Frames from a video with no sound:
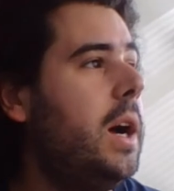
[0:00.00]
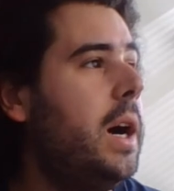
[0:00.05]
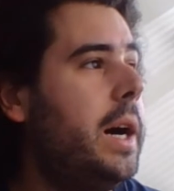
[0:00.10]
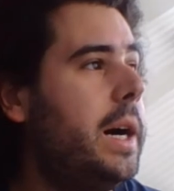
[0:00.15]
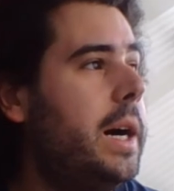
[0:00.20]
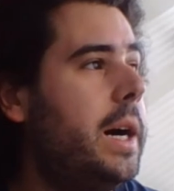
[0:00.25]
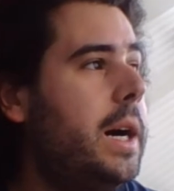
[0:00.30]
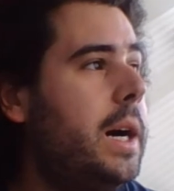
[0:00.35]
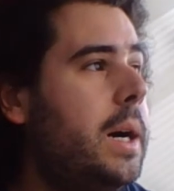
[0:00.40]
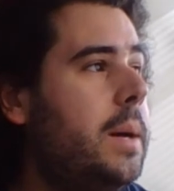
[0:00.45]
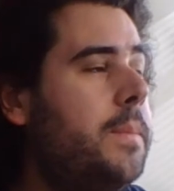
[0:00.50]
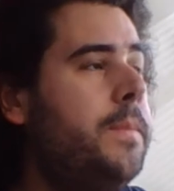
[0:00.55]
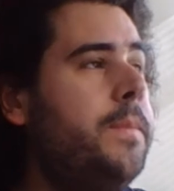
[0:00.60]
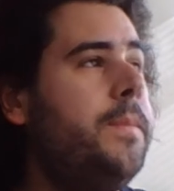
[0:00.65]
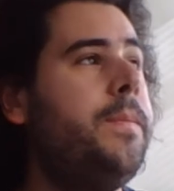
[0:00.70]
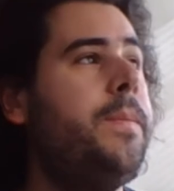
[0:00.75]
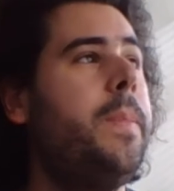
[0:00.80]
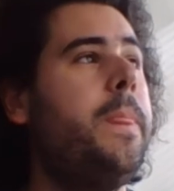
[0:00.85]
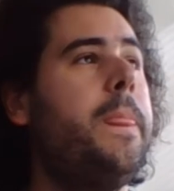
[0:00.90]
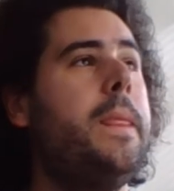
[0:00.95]

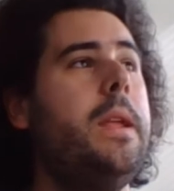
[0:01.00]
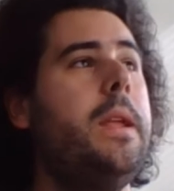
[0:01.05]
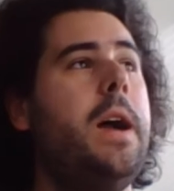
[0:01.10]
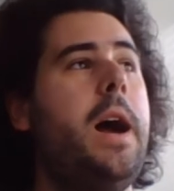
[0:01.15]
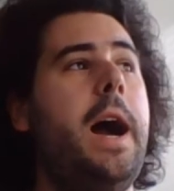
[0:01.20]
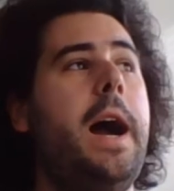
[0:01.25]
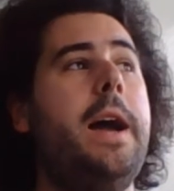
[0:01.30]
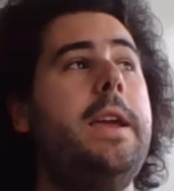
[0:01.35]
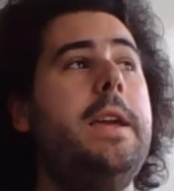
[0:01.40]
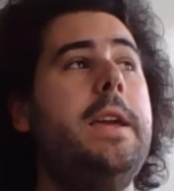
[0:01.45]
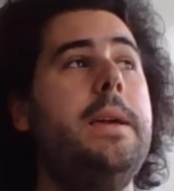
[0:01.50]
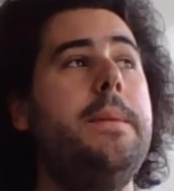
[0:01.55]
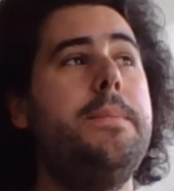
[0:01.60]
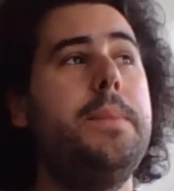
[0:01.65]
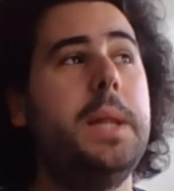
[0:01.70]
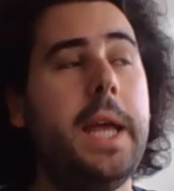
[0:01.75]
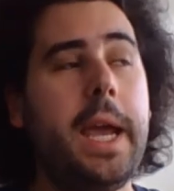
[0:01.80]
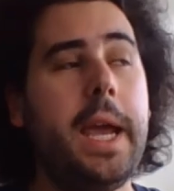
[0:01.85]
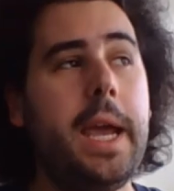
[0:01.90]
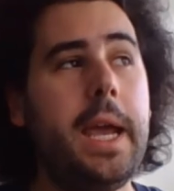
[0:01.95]
I
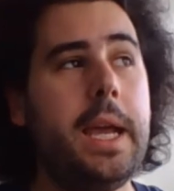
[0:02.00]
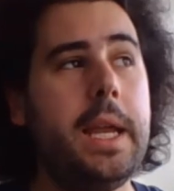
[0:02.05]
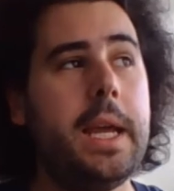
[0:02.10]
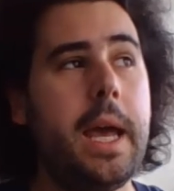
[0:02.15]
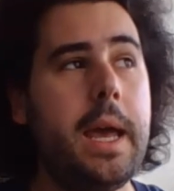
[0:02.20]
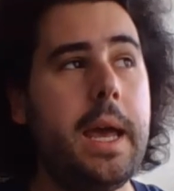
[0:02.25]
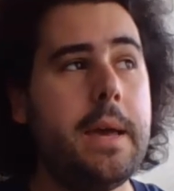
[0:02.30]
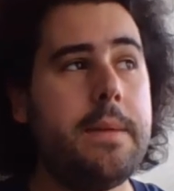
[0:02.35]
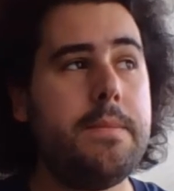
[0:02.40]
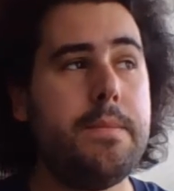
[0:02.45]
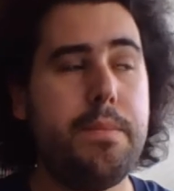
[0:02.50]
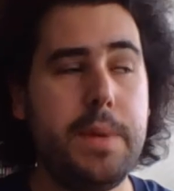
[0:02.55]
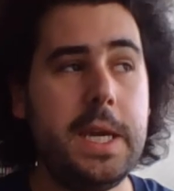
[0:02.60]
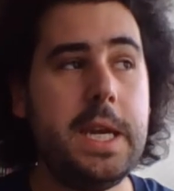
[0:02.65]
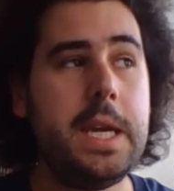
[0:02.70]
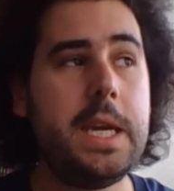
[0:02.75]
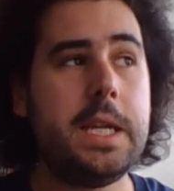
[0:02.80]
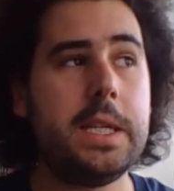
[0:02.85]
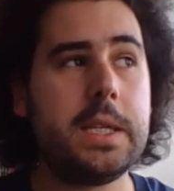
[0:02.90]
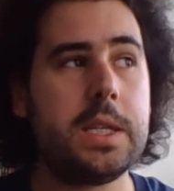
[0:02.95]
played and
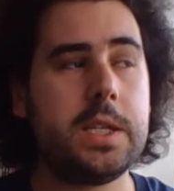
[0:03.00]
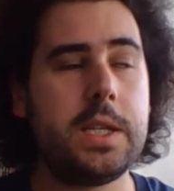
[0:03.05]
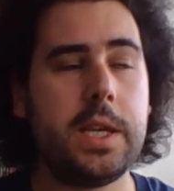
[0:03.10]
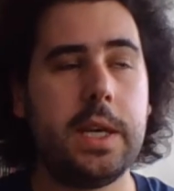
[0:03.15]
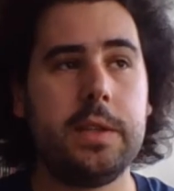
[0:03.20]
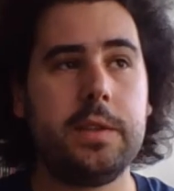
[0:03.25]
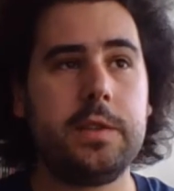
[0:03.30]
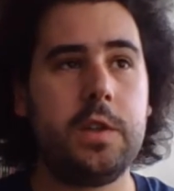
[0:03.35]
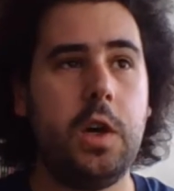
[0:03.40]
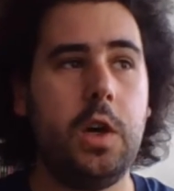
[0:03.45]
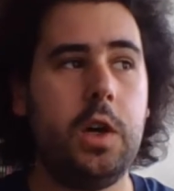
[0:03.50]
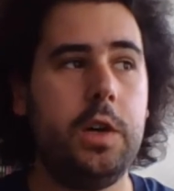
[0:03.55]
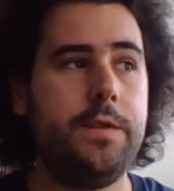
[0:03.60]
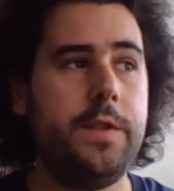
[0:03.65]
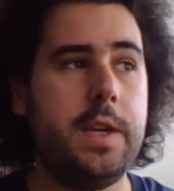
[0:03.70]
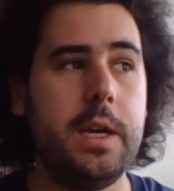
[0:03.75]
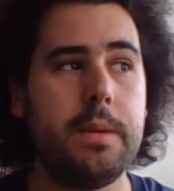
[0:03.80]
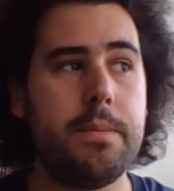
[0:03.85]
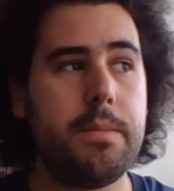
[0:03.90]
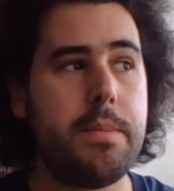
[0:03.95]
beat Tales of
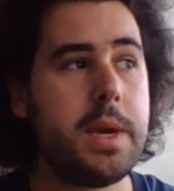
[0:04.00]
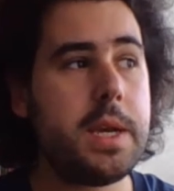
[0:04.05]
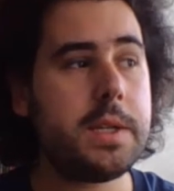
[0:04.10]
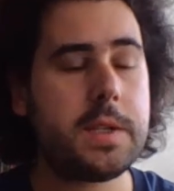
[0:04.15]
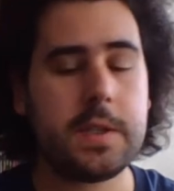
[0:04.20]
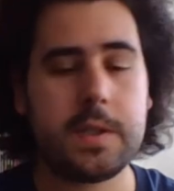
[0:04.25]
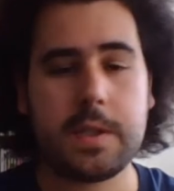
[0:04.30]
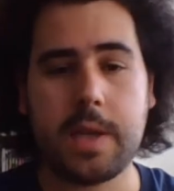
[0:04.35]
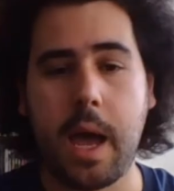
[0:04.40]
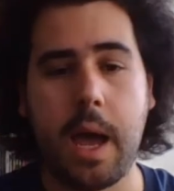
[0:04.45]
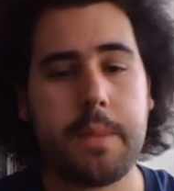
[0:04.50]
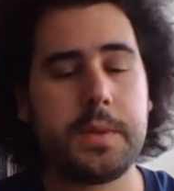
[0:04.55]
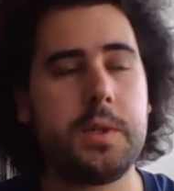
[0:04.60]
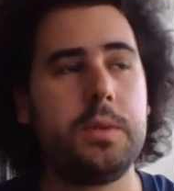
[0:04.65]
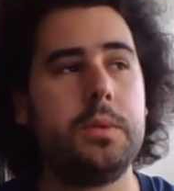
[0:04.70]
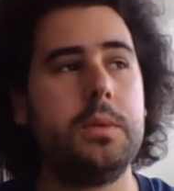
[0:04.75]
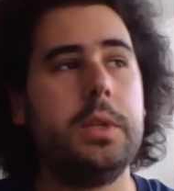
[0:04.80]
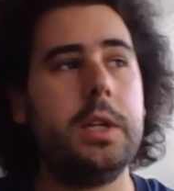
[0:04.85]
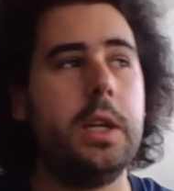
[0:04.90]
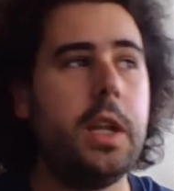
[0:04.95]
the Abyss,
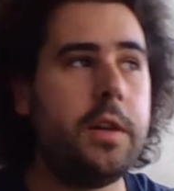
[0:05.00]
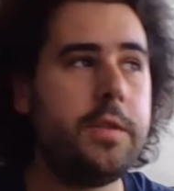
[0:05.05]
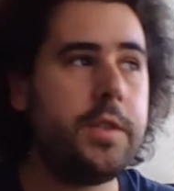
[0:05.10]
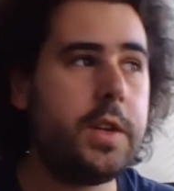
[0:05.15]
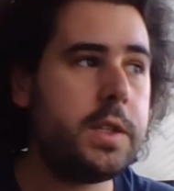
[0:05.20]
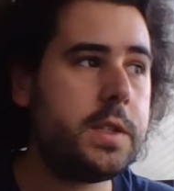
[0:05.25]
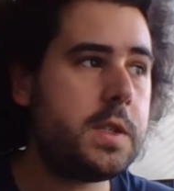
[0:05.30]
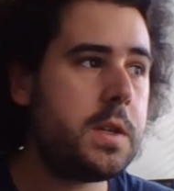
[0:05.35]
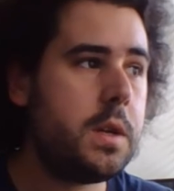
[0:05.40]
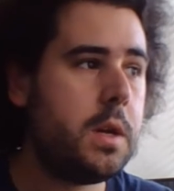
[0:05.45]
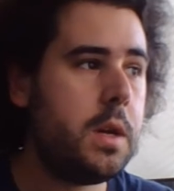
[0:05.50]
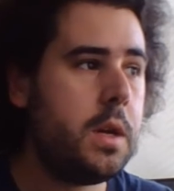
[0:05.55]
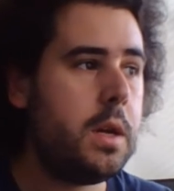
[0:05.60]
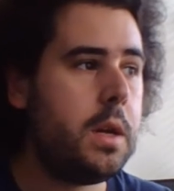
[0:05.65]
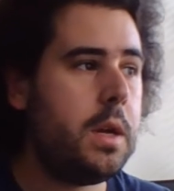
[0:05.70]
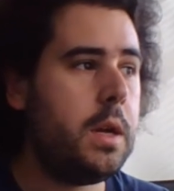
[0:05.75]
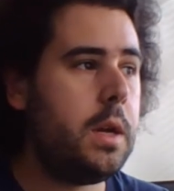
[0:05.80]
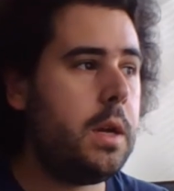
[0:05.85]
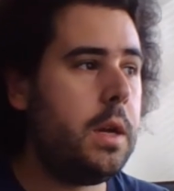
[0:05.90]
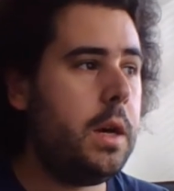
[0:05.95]
absolutely love it,
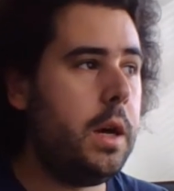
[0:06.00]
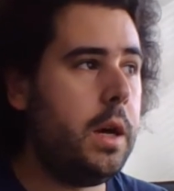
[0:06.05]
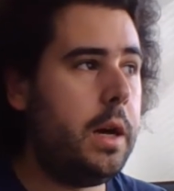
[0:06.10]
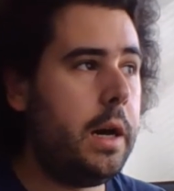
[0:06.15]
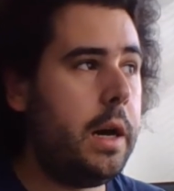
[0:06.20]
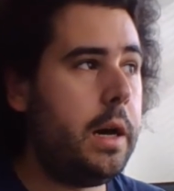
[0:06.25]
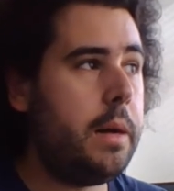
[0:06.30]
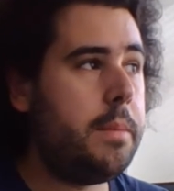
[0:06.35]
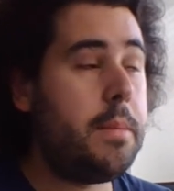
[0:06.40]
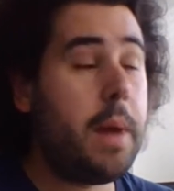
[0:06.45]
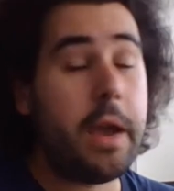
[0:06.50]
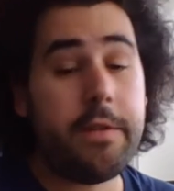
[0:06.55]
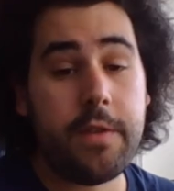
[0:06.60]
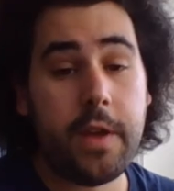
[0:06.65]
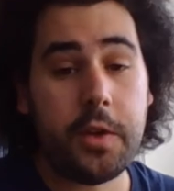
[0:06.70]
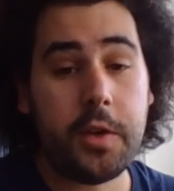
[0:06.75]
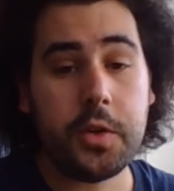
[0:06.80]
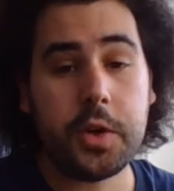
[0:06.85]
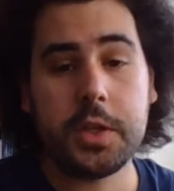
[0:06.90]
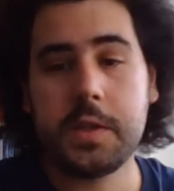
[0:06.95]
my
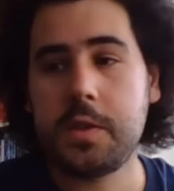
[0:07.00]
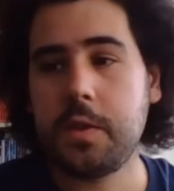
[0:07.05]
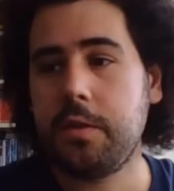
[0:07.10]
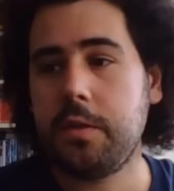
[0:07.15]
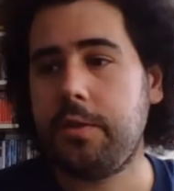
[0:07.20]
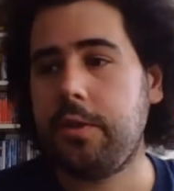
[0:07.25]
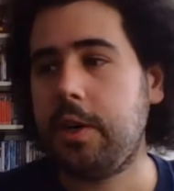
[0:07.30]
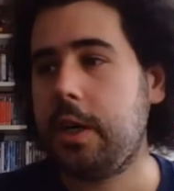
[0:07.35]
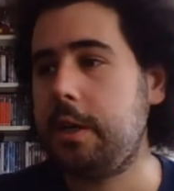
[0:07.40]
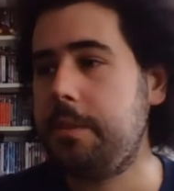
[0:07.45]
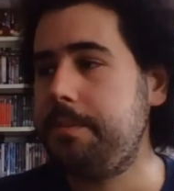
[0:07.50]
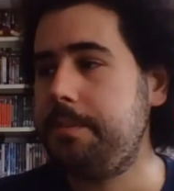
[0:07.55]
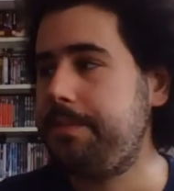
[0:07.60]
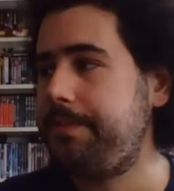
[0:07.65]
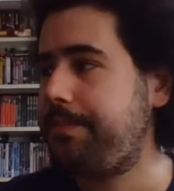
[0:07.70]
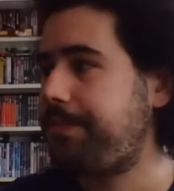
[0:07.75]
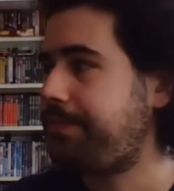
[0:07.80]
favorite so far.